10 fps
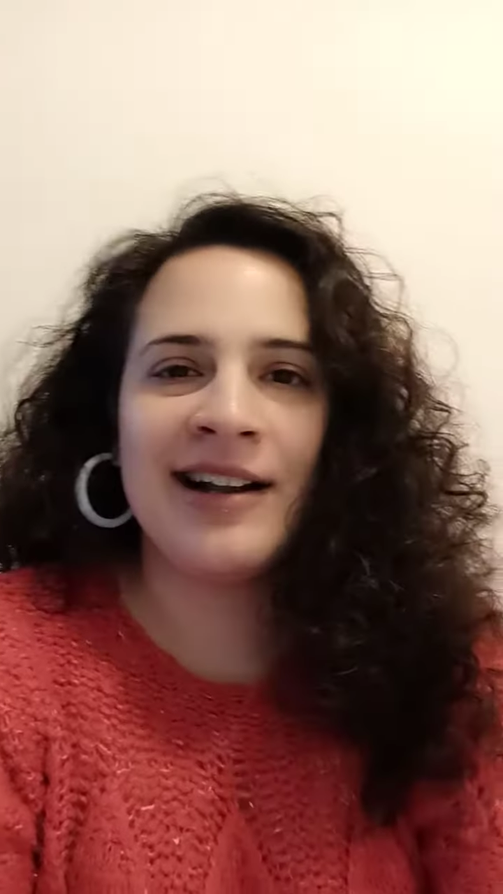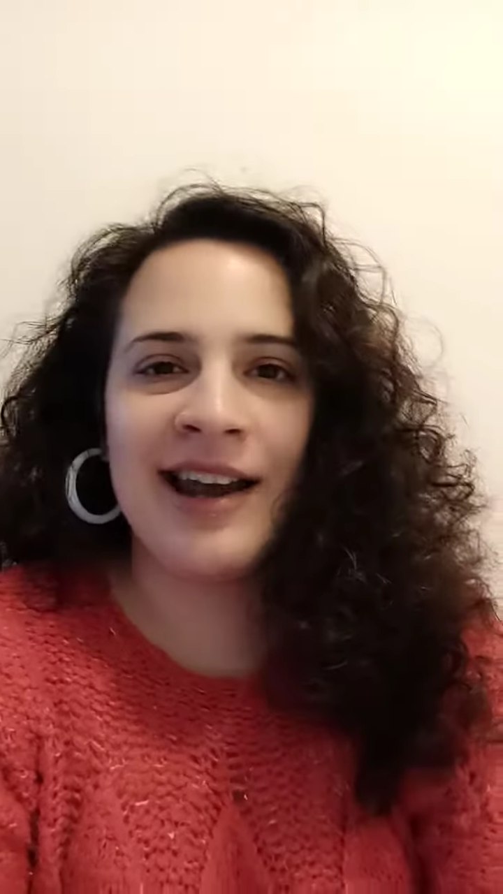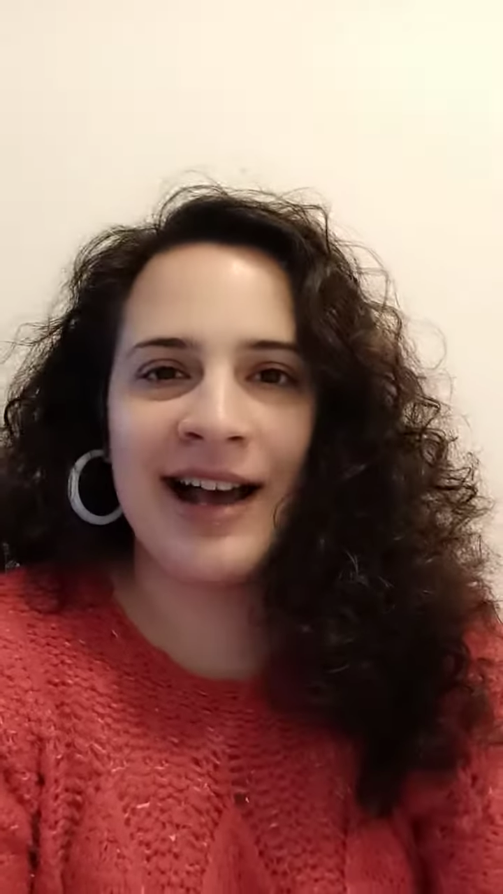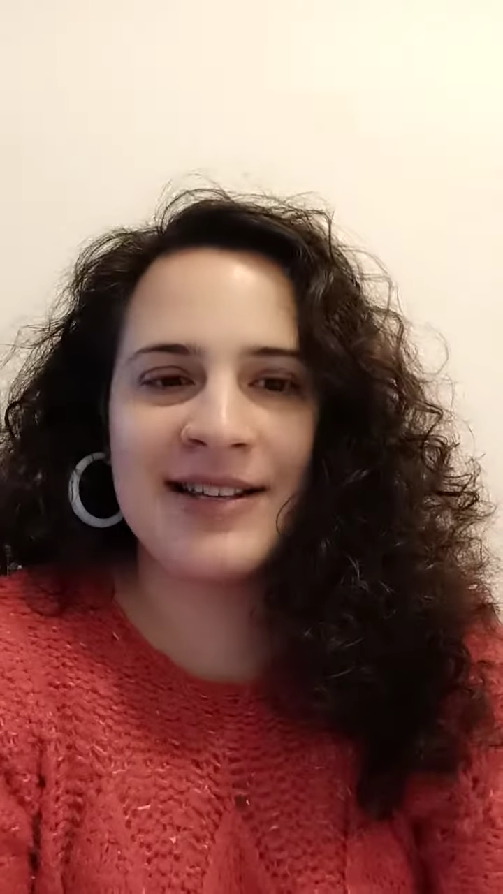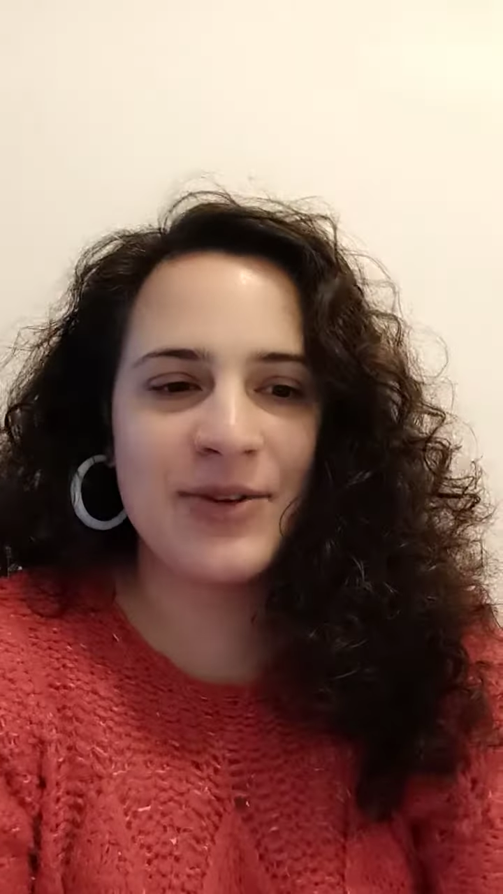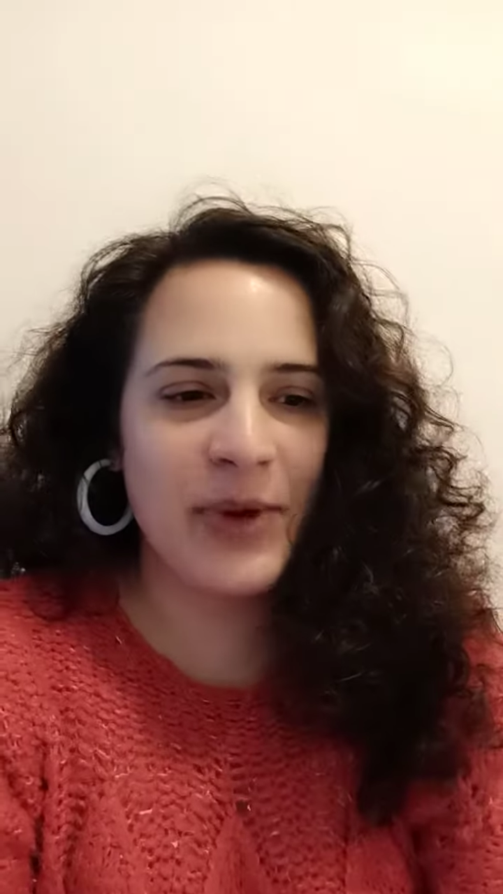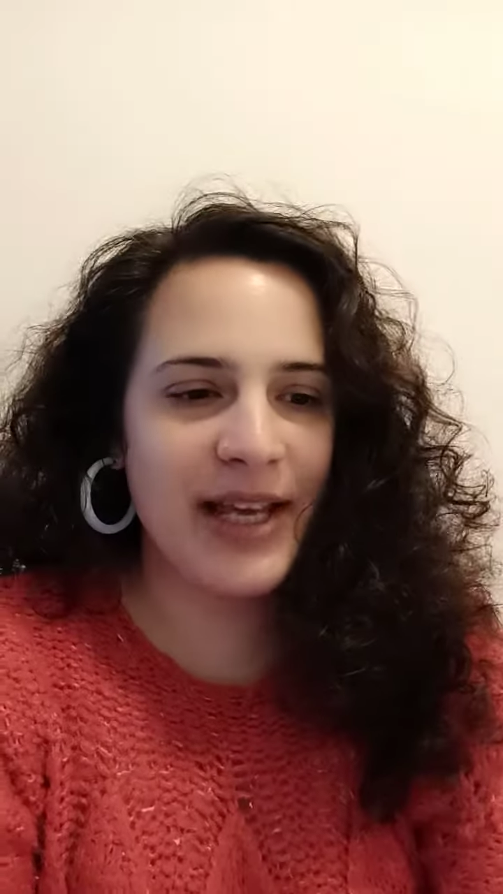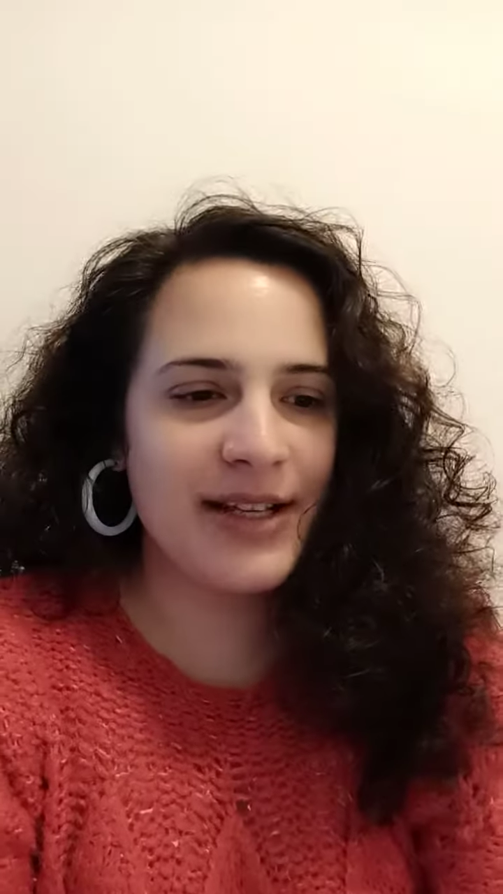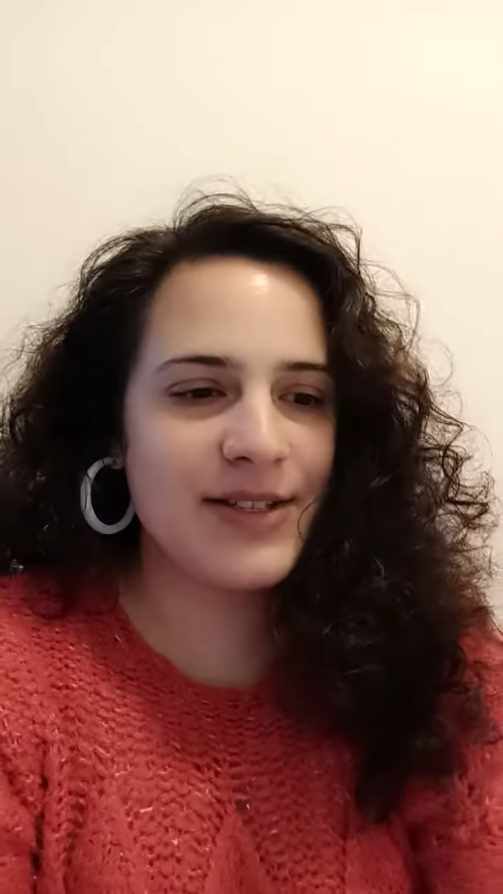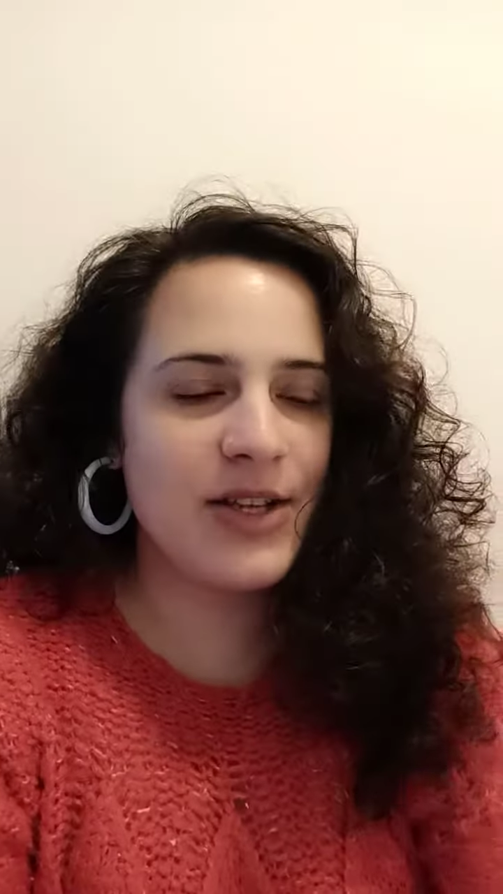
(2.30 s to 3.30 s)
Last
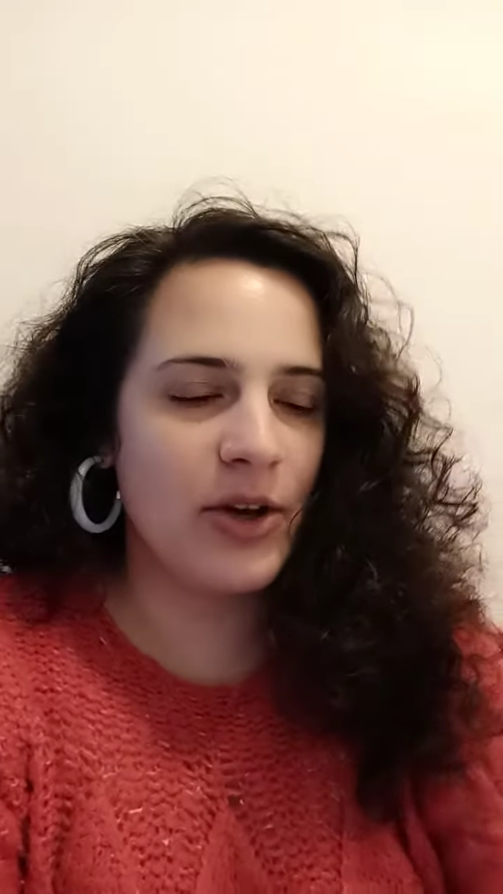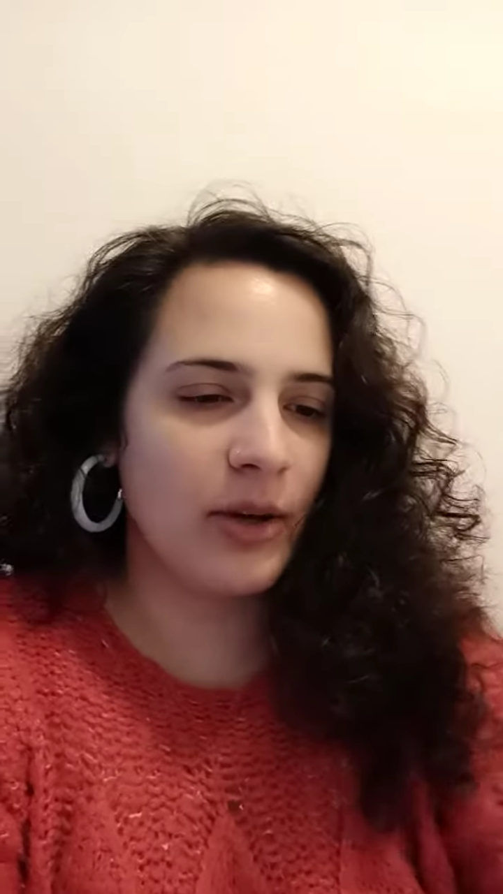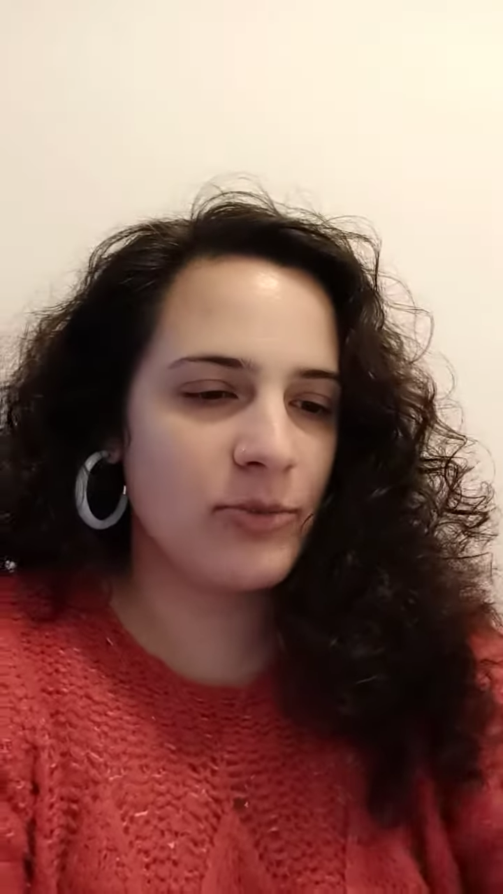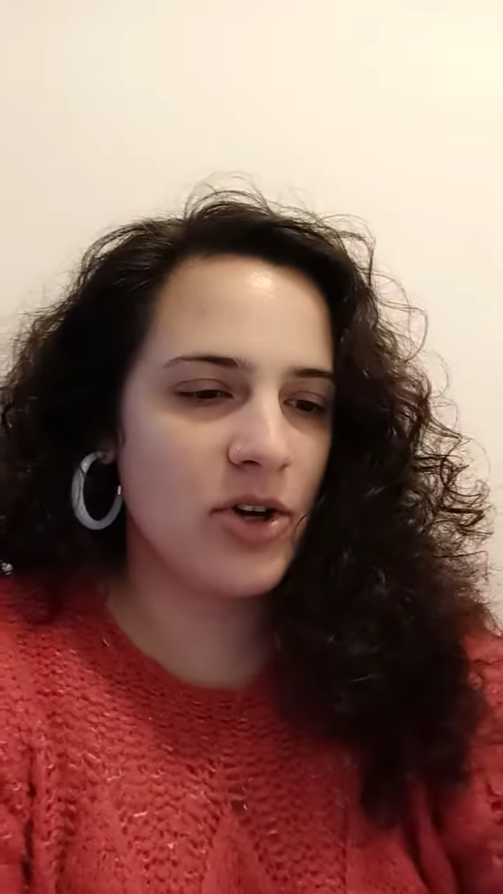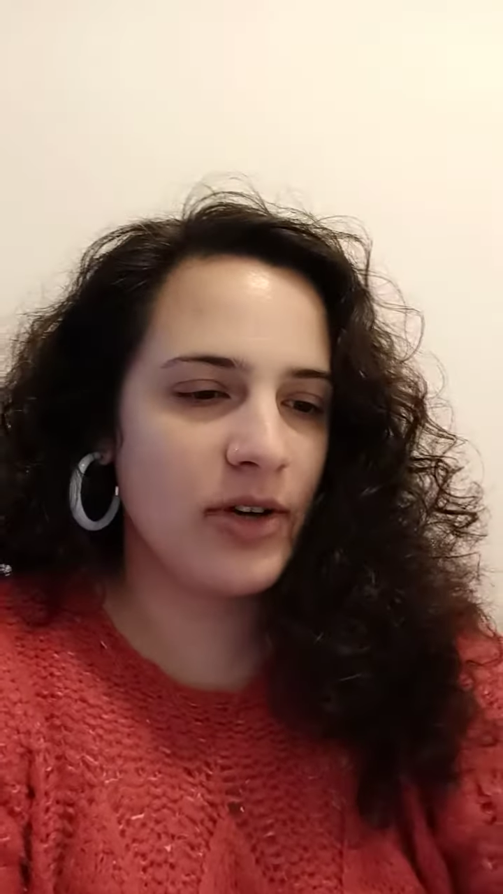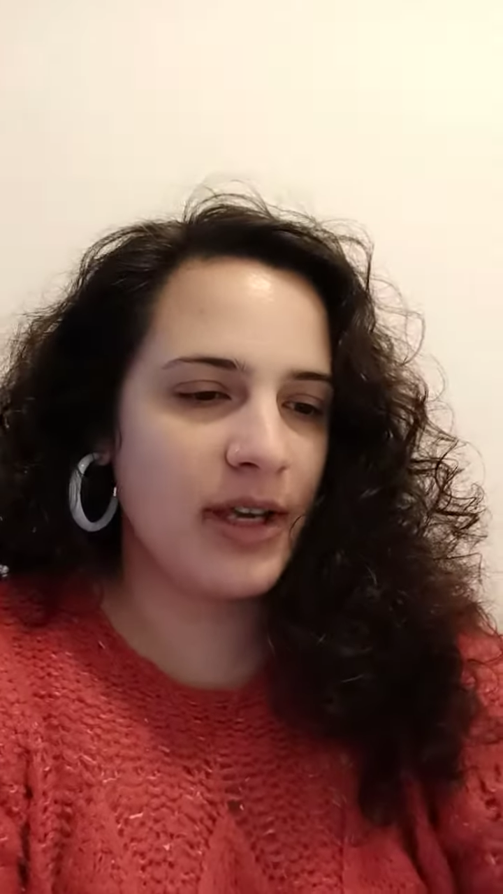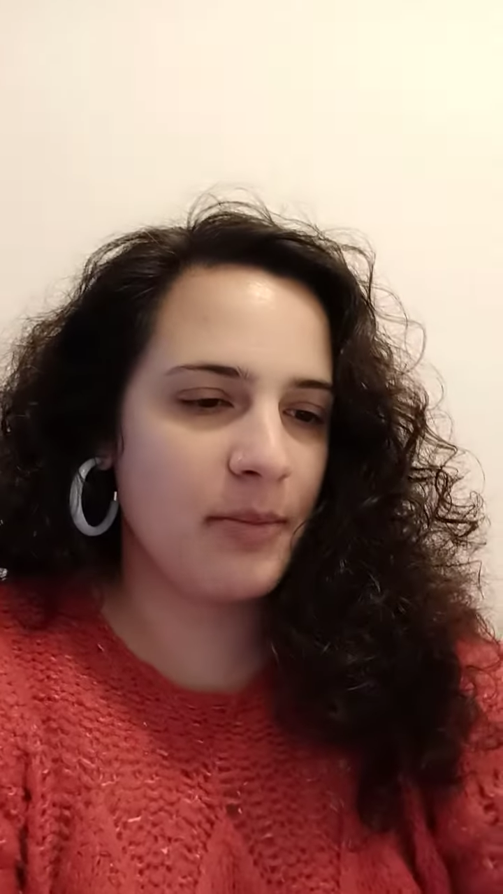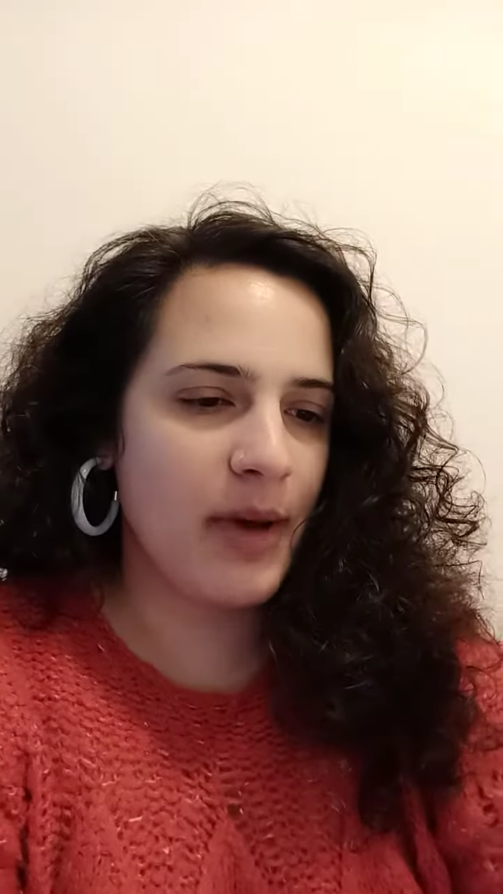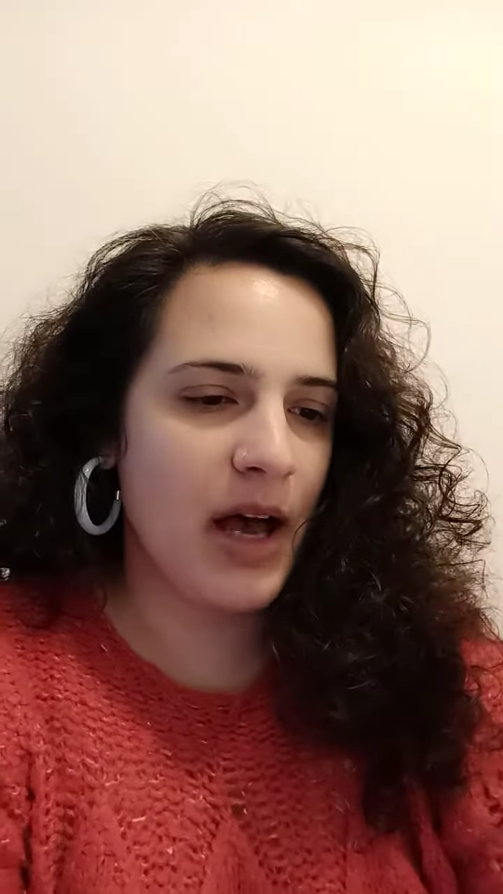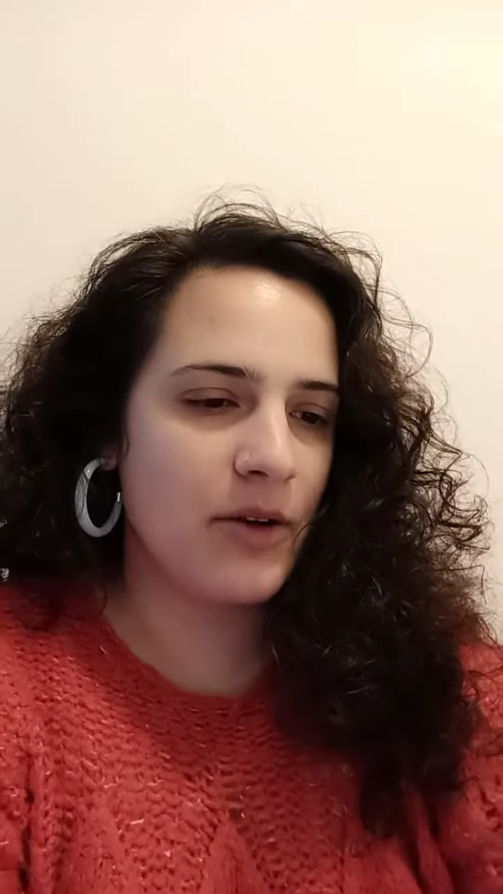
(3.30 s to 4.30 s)
week, so I'm talking
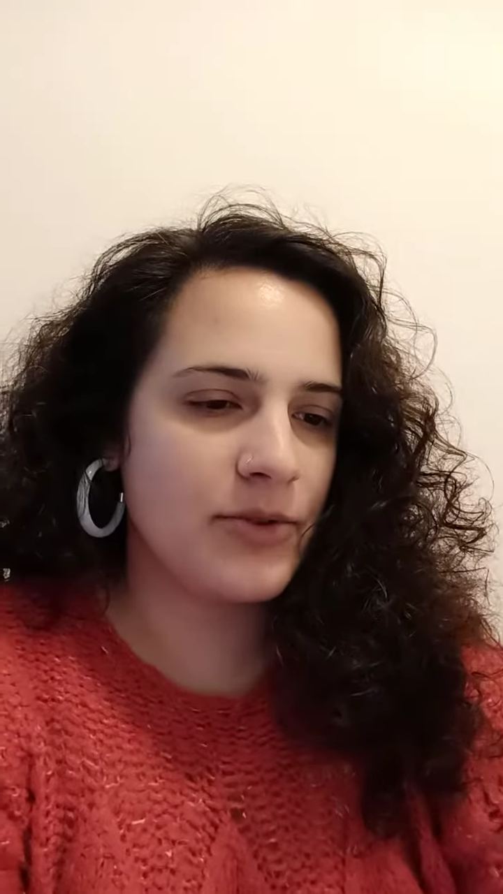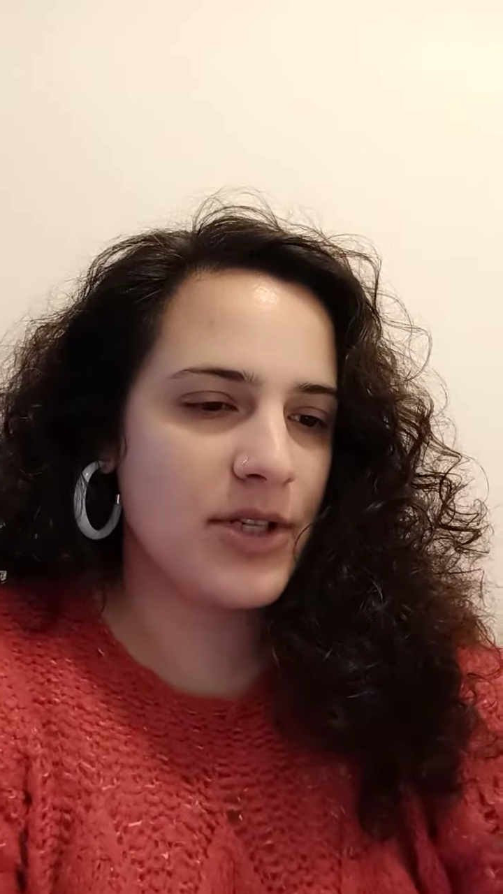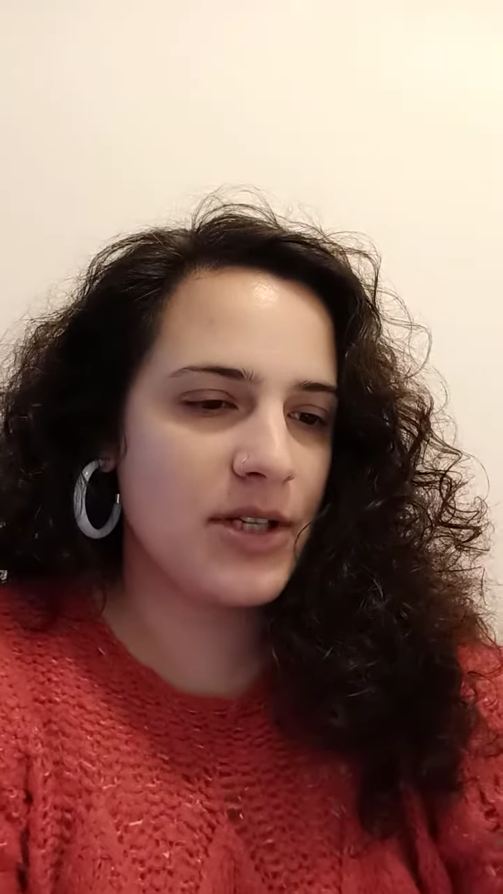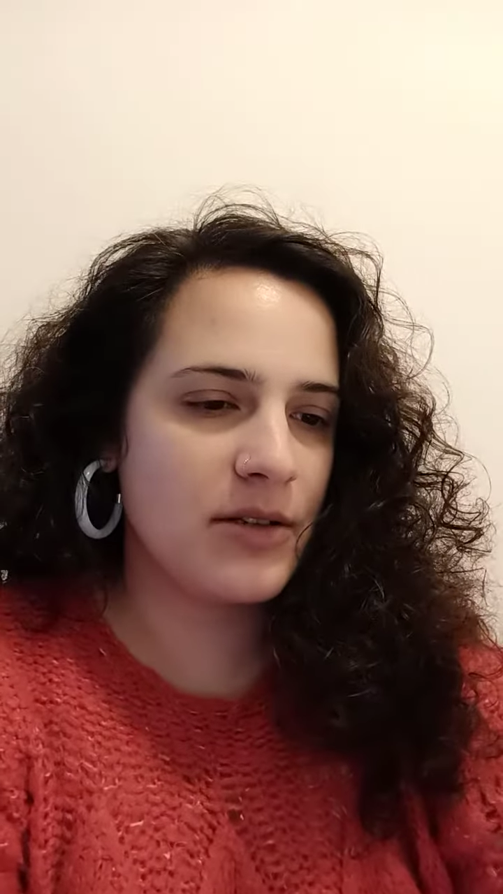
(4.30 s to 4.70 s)
about